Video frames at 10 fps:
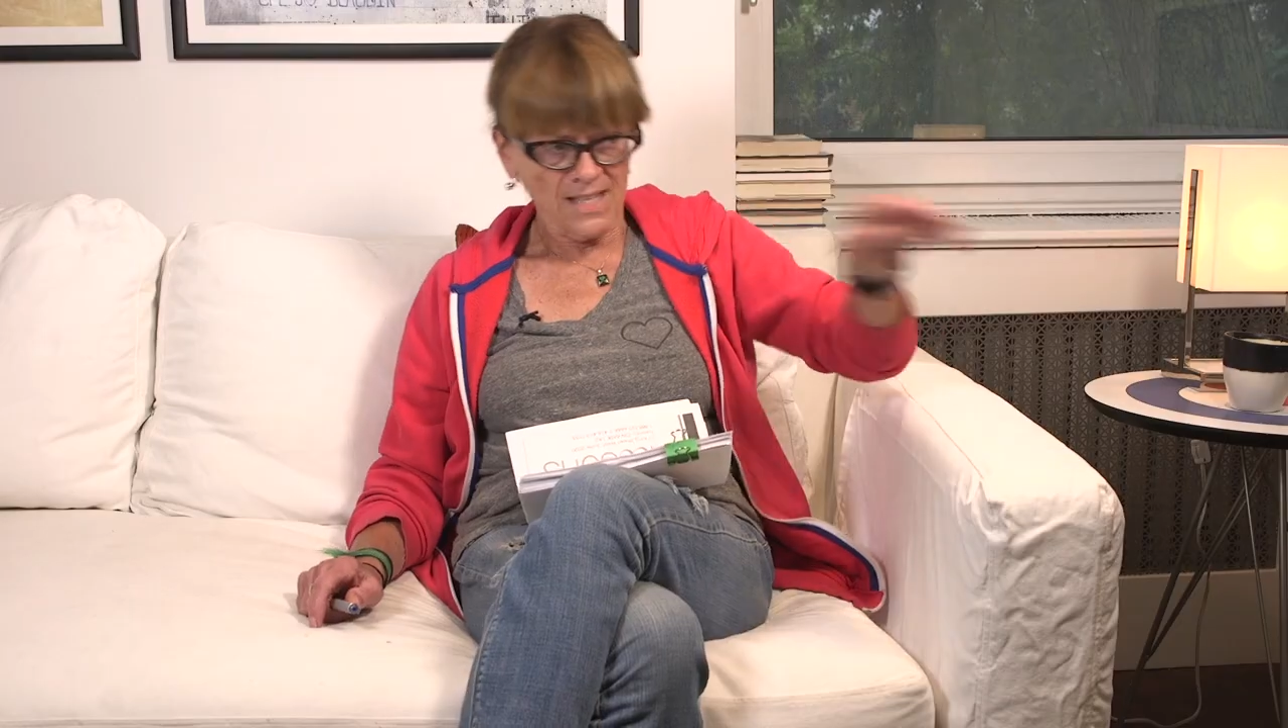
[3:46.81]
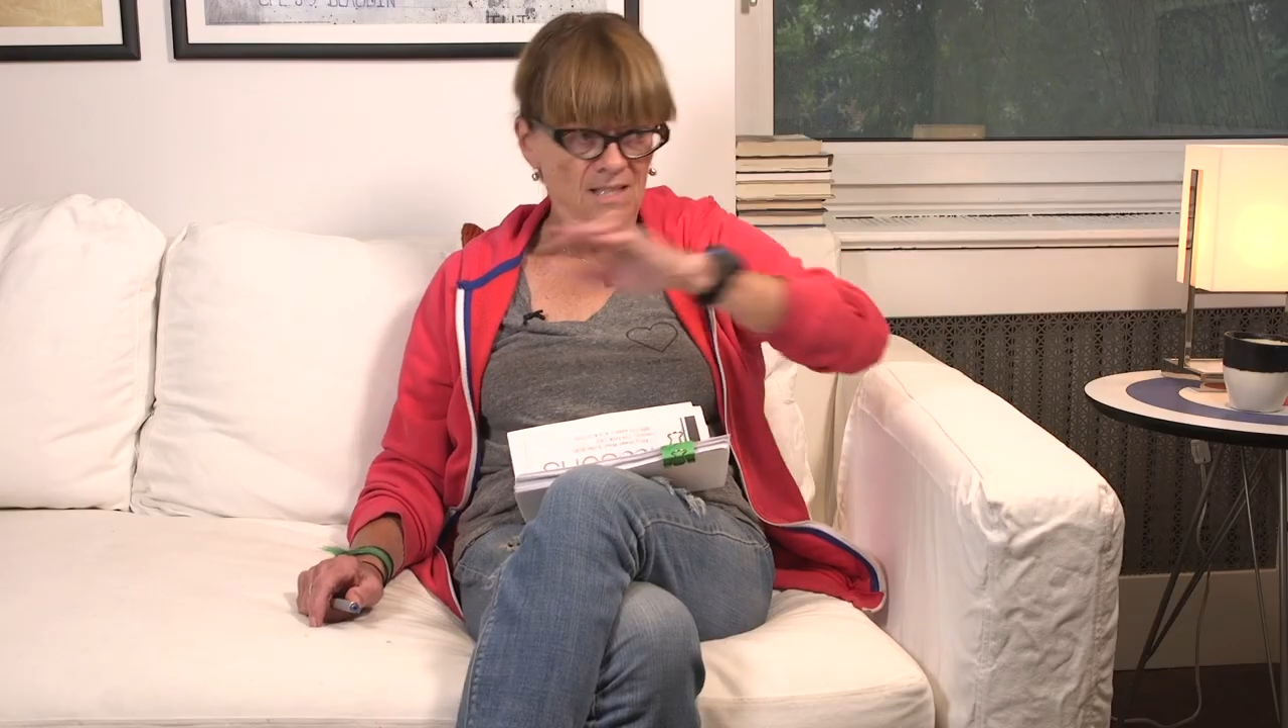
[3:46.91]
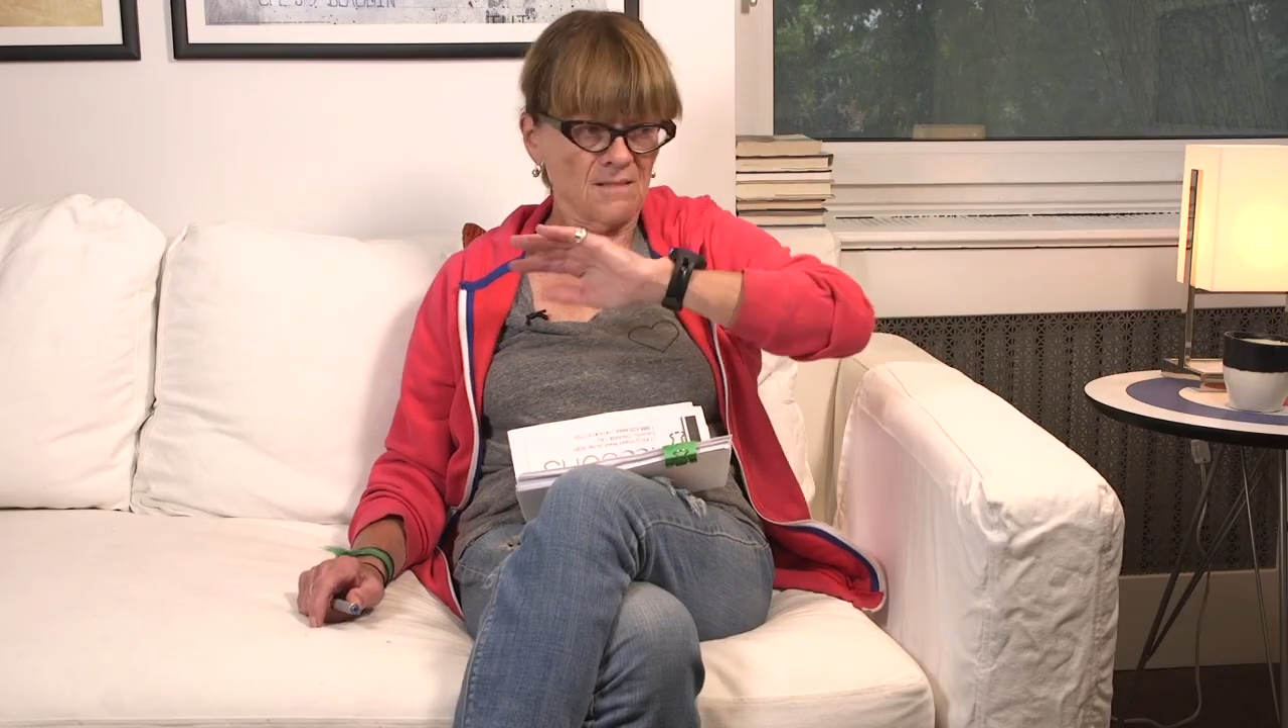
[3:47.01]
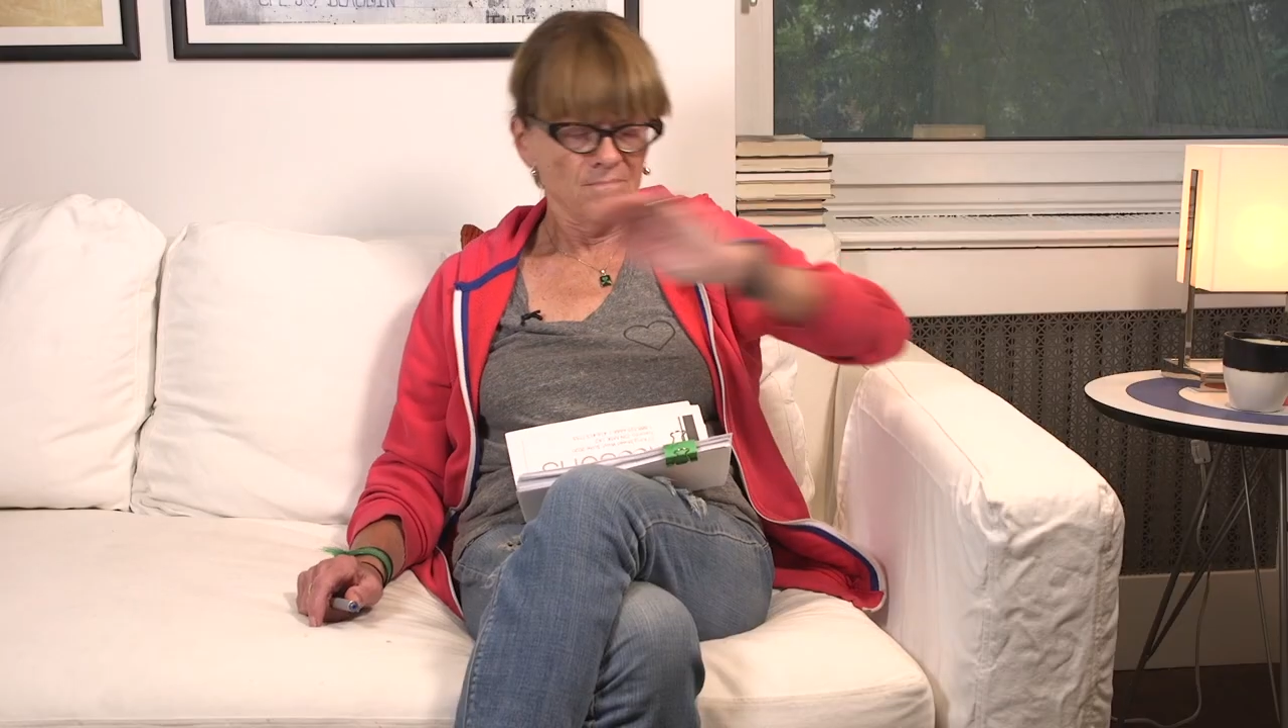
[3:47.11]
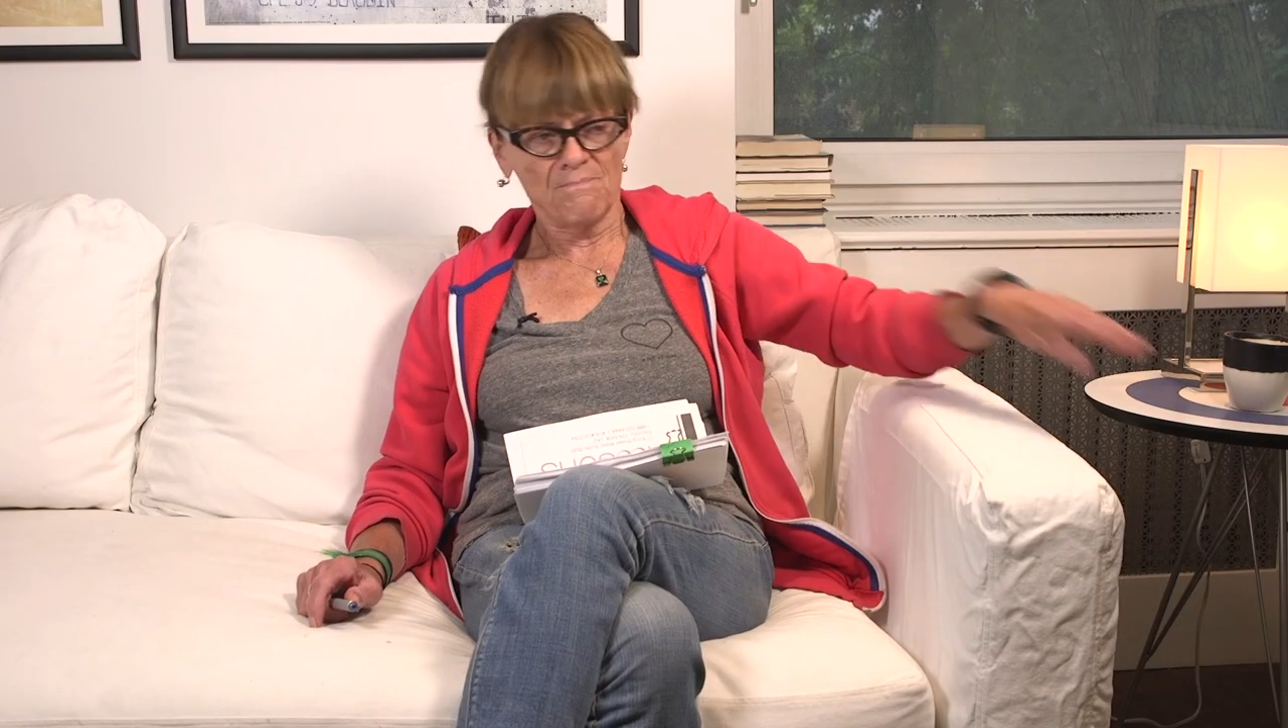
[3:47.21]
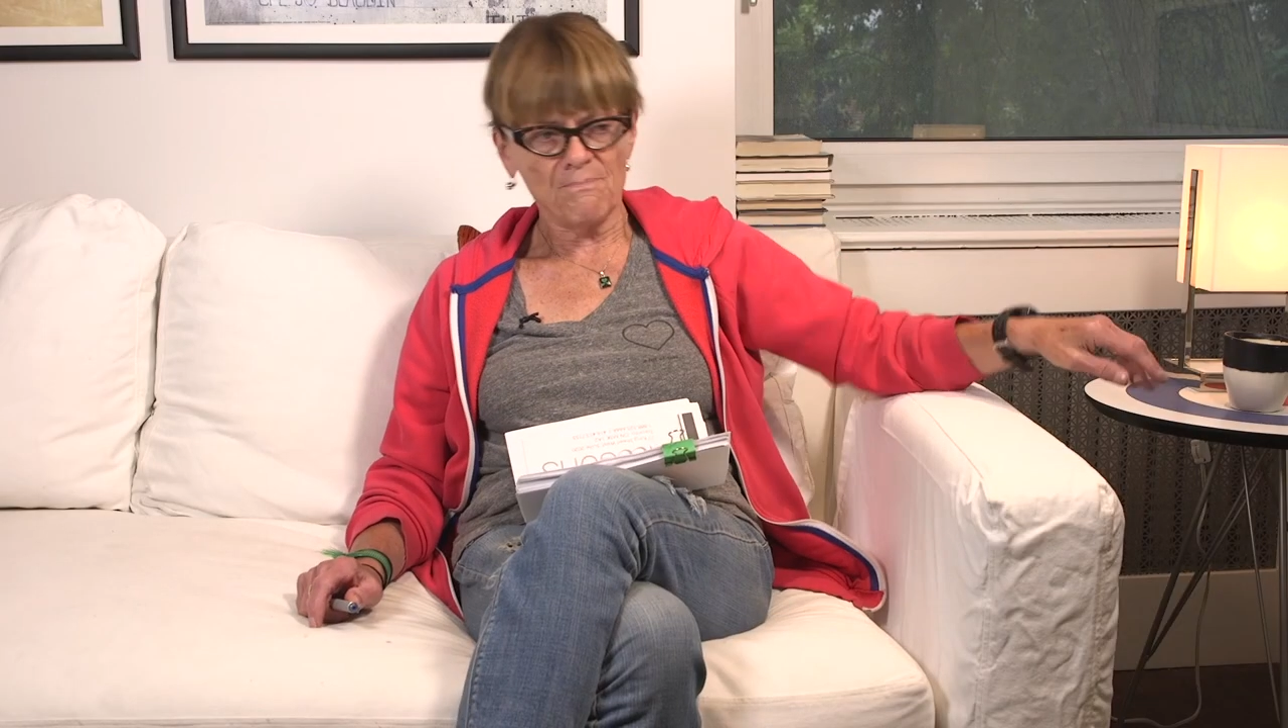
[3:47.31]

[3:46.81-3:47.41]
this